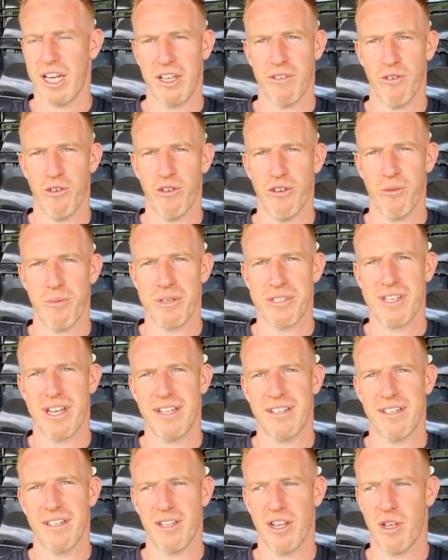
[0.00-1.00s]
give 100% and,
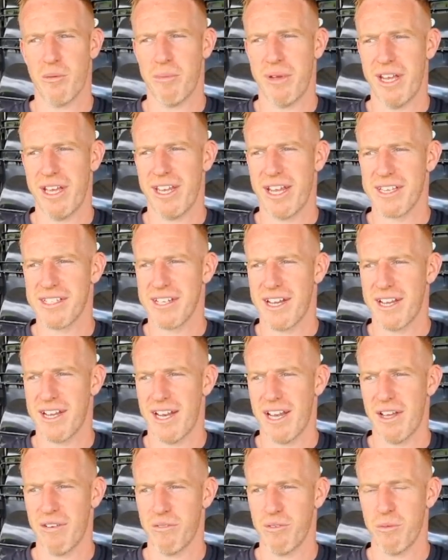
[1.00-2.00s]
and be in that starting
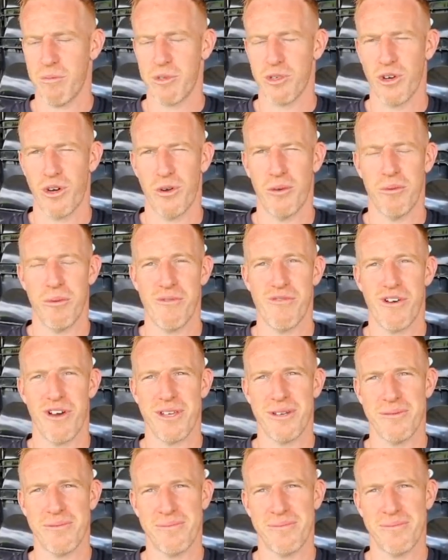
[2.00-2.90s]
11, I'm sure we'll be fine.